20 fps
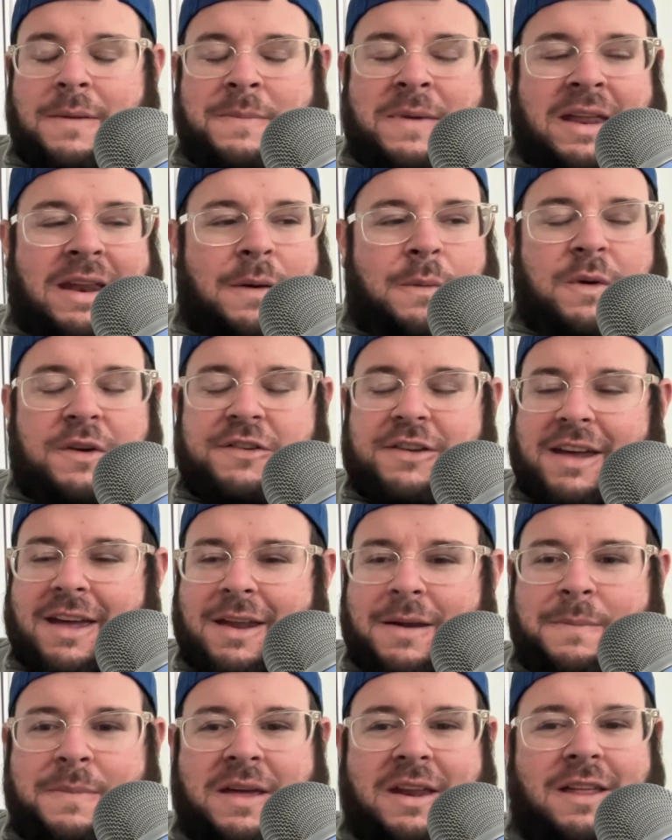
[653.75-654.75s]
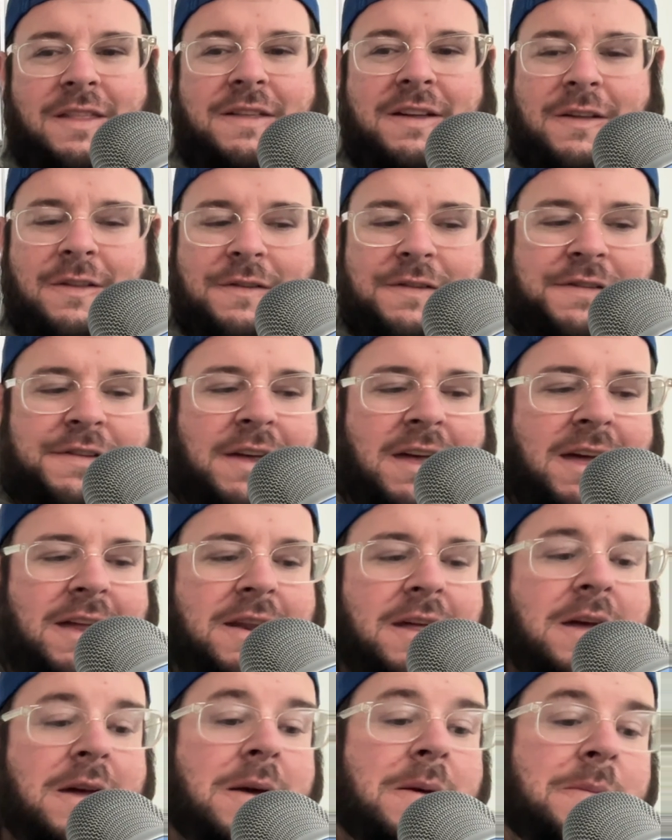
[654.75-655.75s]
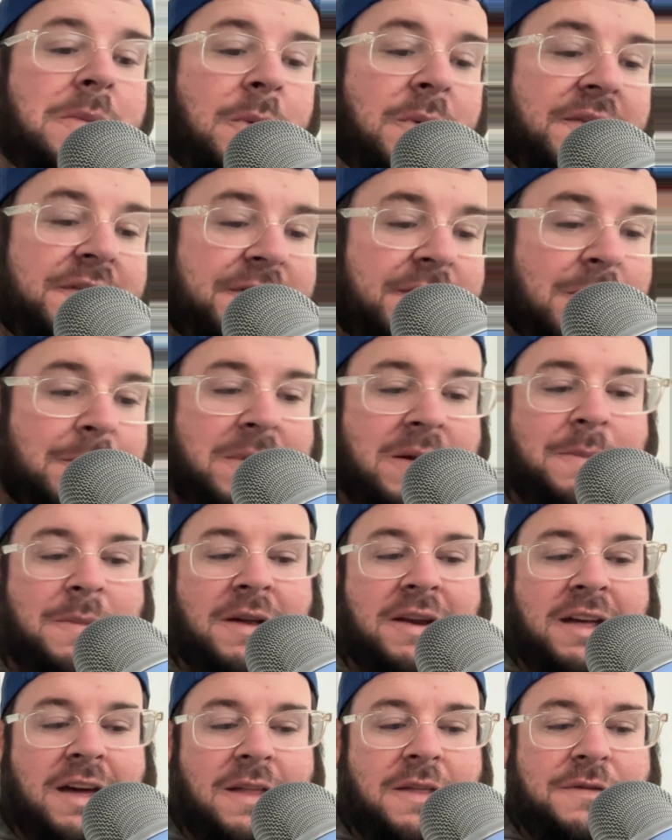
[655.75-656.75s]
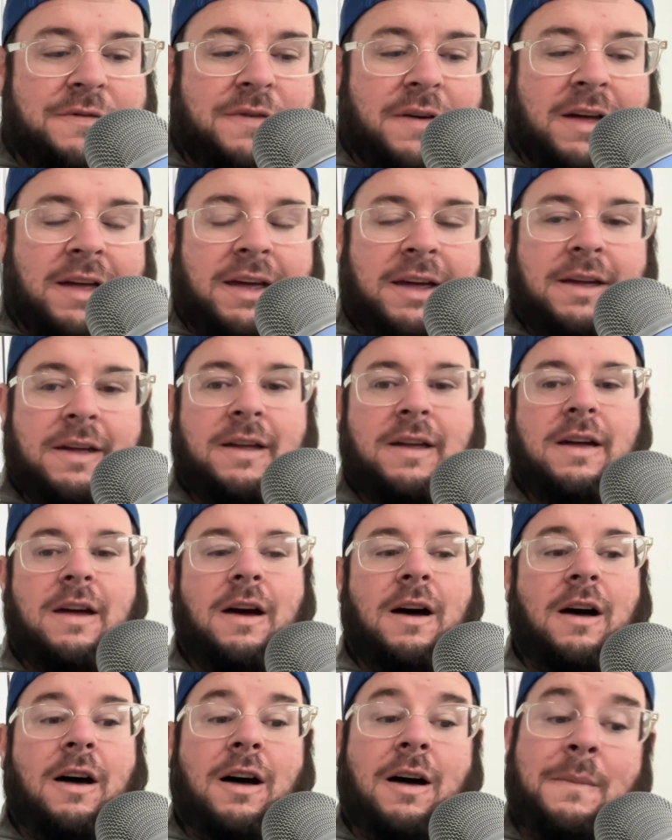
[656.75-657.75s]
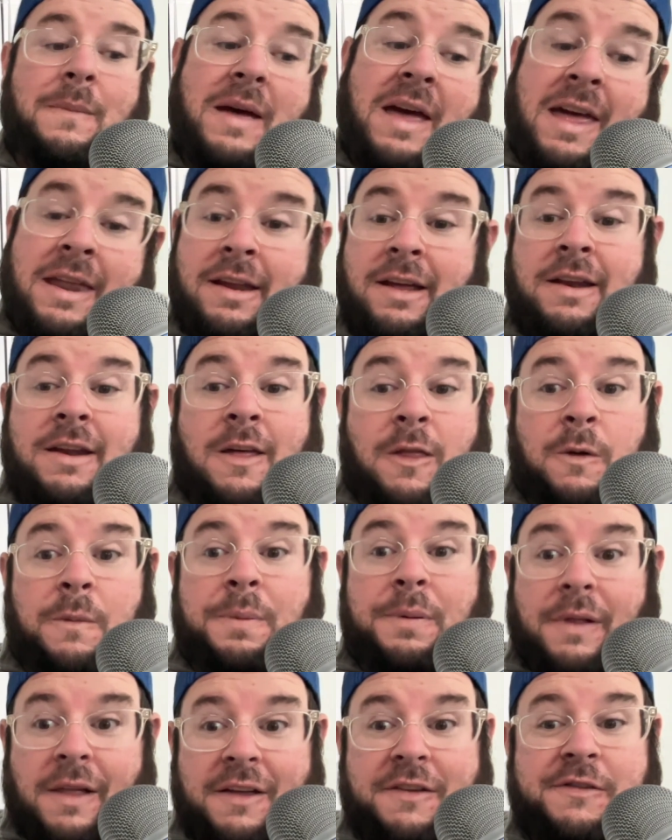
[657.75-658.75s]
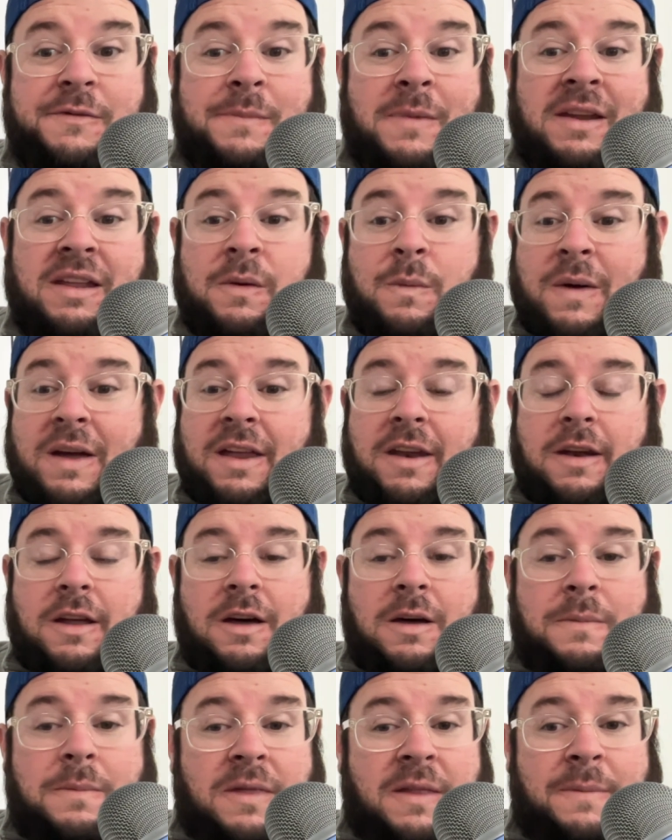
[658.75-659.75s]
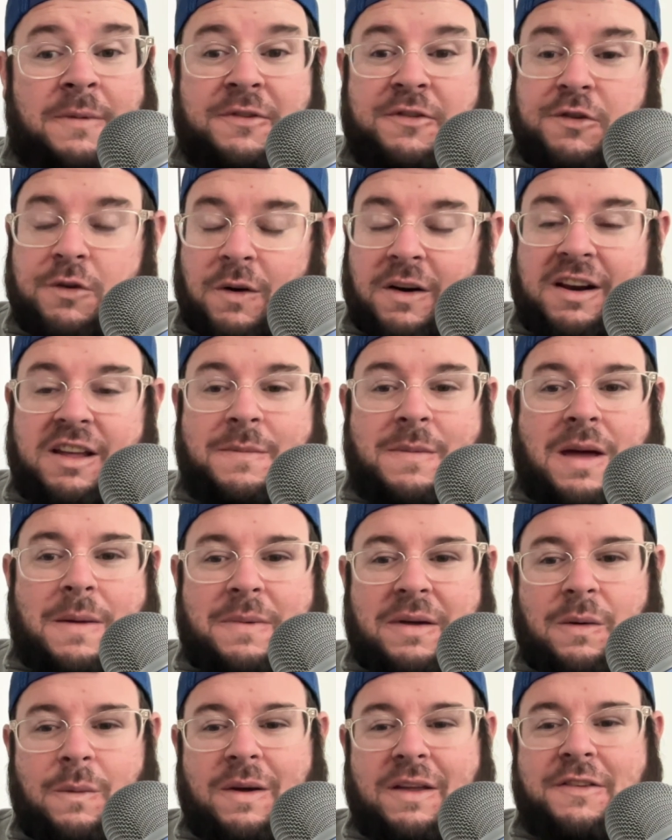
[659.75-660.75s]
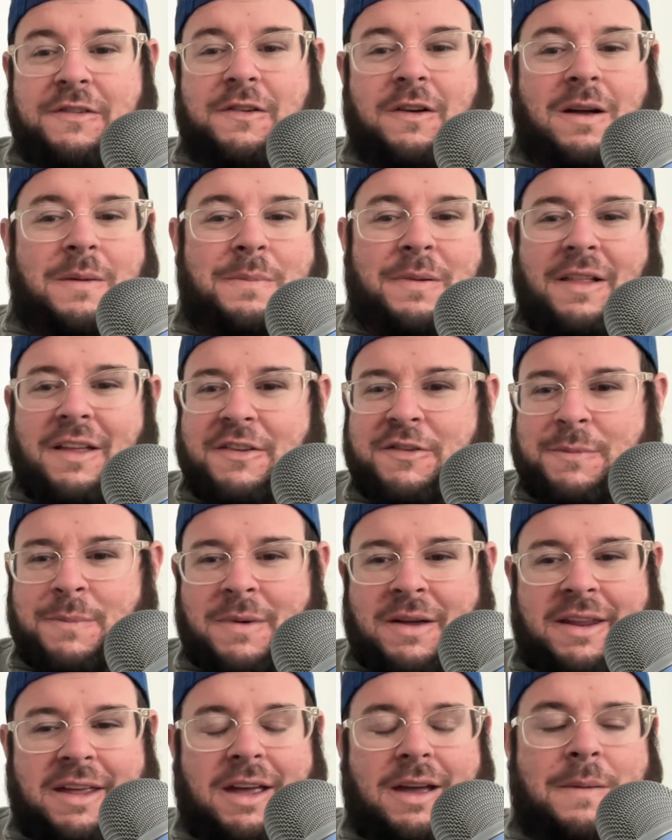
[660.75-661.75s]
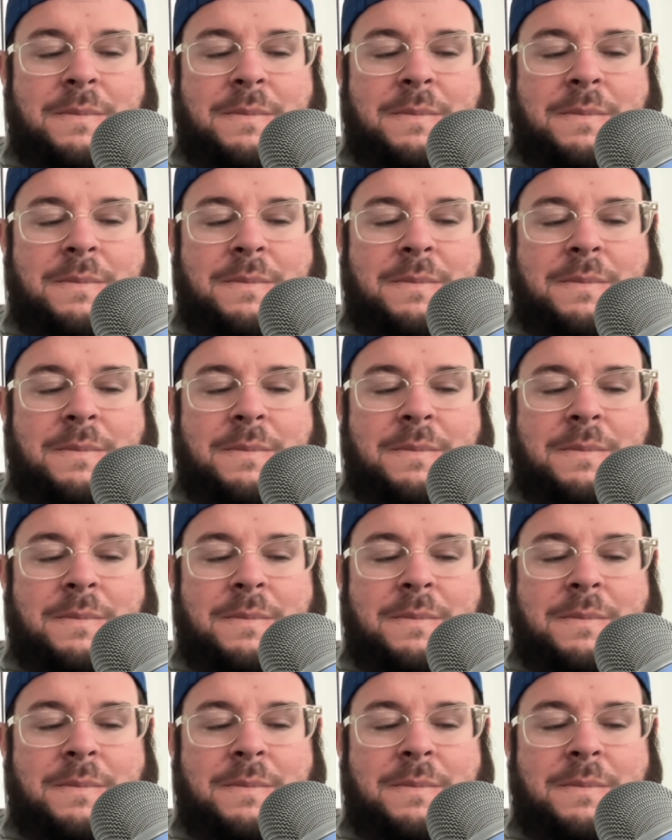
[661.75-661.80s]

Man, I wish I had a bet on the other side, but we still made money on the fight, and another plus money win. The majority of my big wins are on plus money.